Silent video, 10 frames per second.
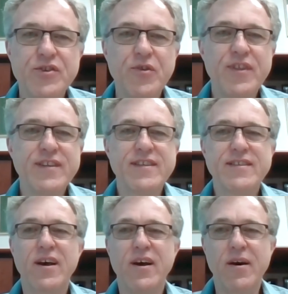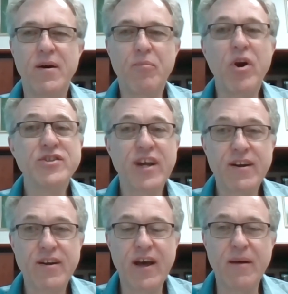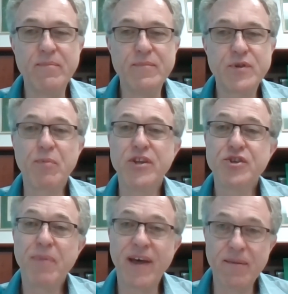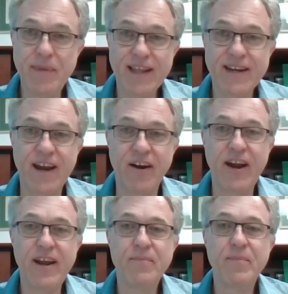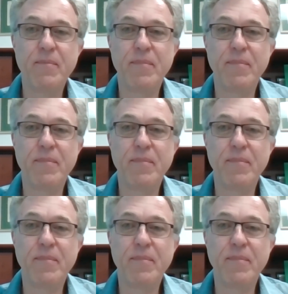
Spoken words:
So this is a project sponsored by the military,